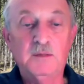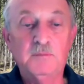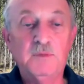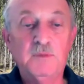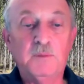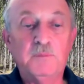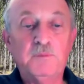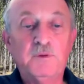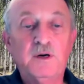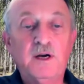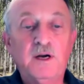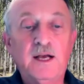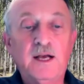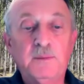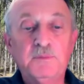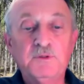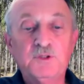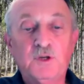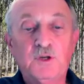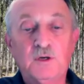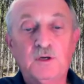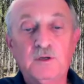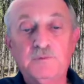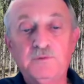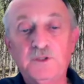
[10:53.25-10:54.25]
but perhaps
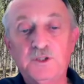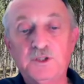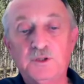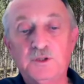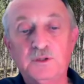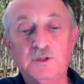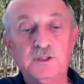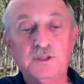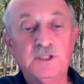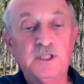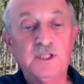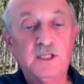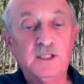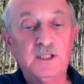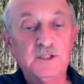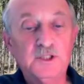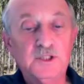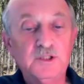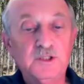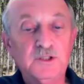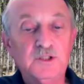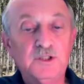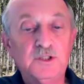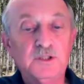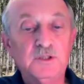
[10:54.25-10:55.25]
artificial
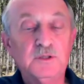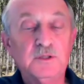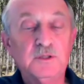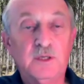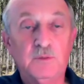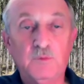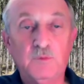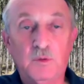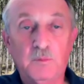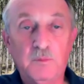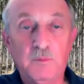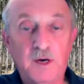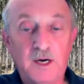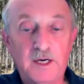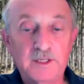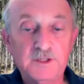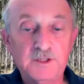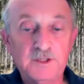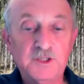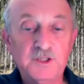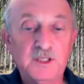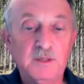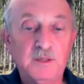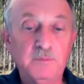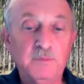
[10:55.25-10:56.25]
intelligence and
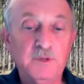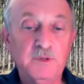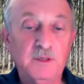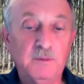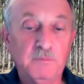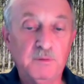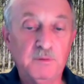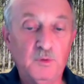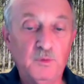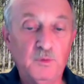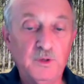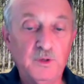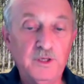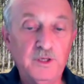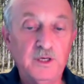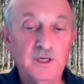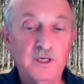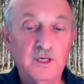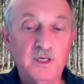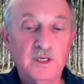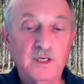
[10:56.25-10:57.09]
robotics can be employed